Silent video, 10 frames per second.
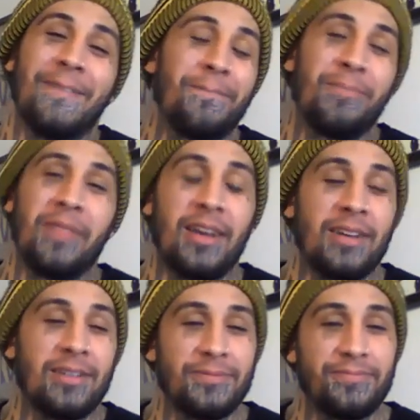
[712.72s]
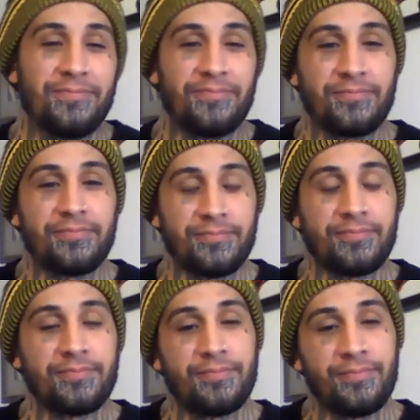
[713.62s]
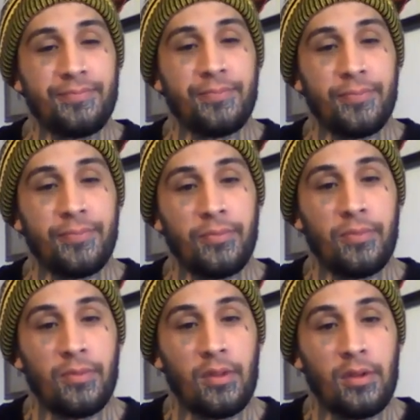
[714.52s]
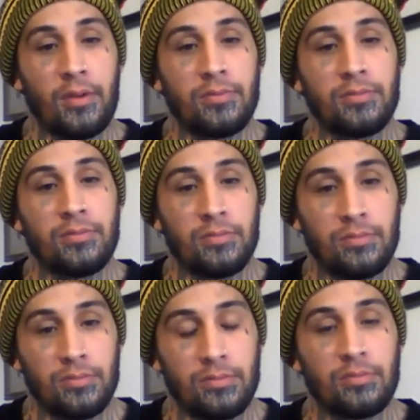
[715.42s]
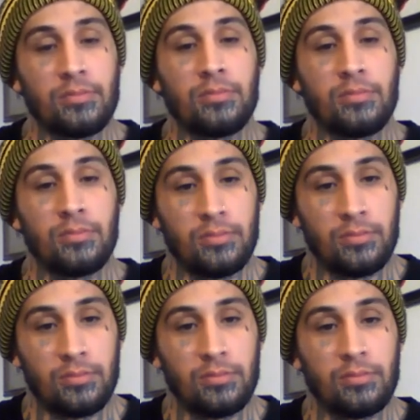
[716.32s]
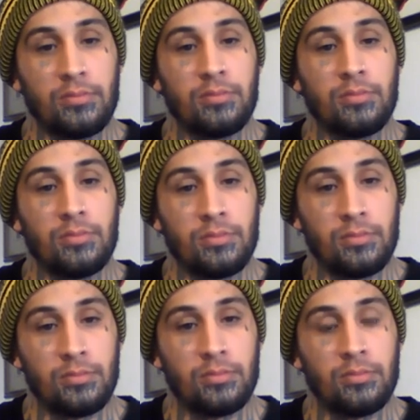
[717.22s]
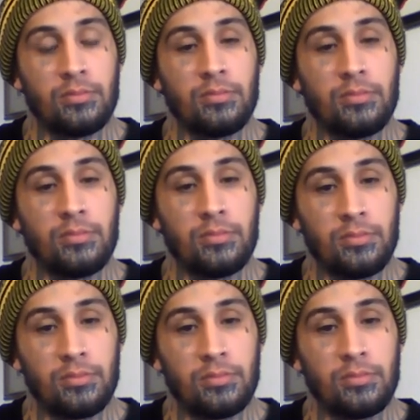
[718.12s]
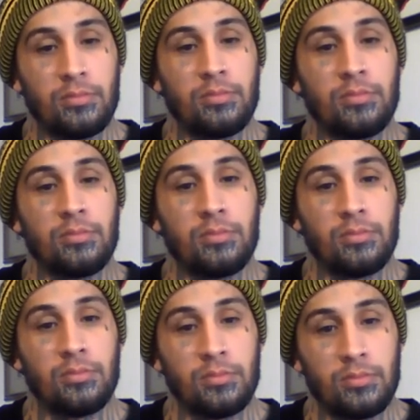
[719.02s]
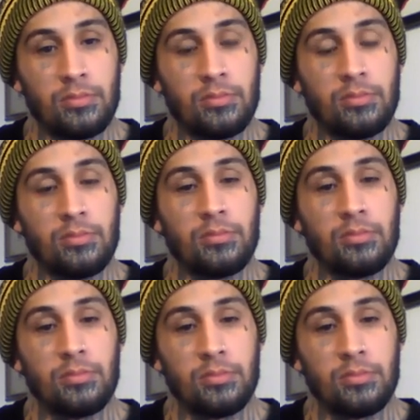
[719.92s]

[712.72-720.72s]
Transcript: The person shown says nothing.